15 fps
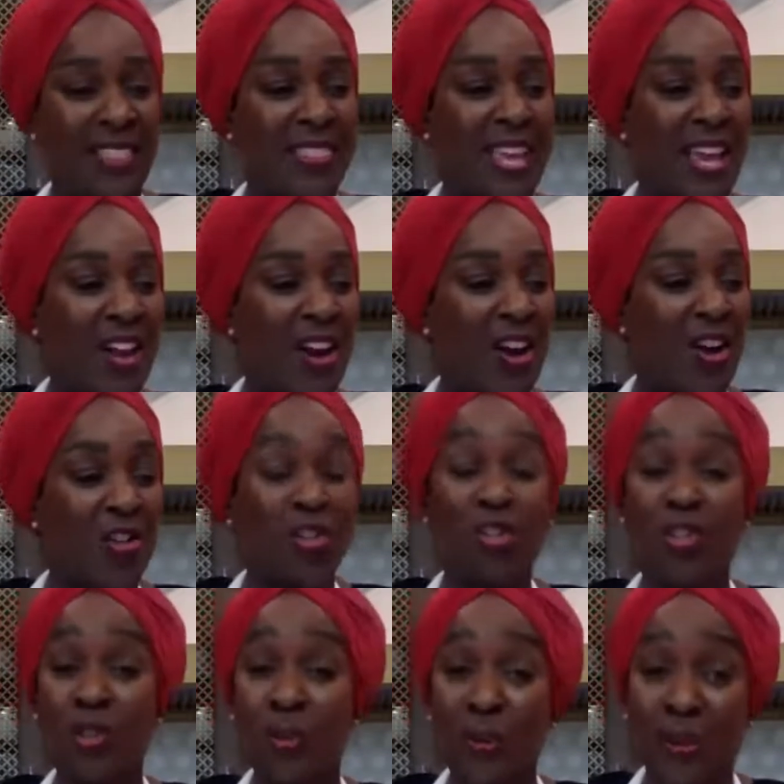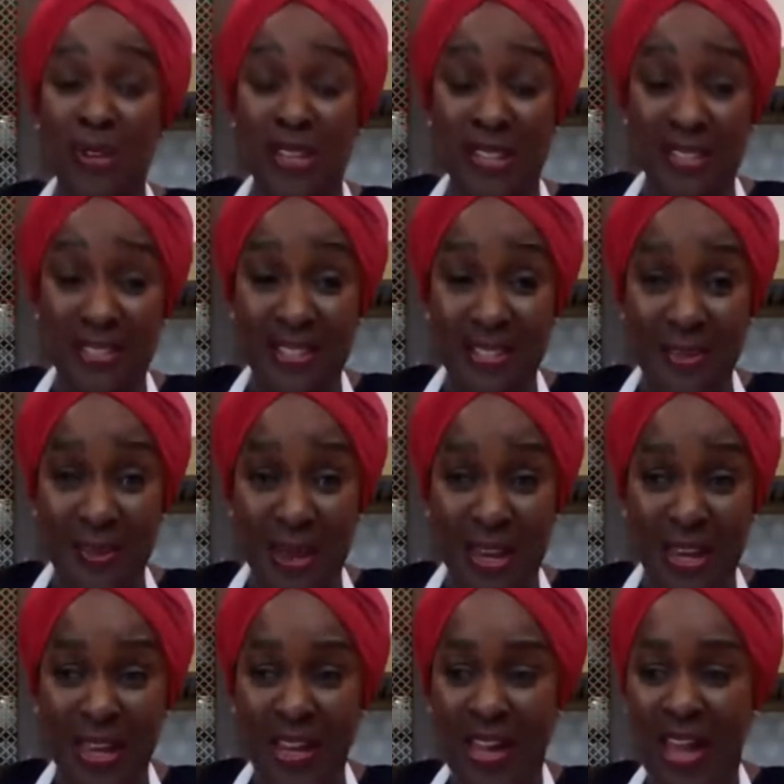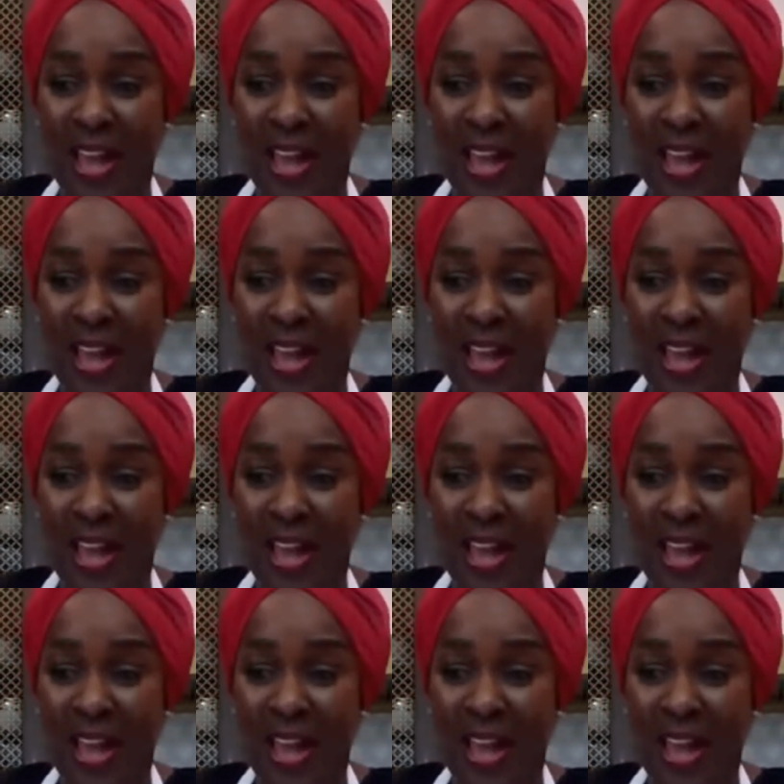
They are super easy to make.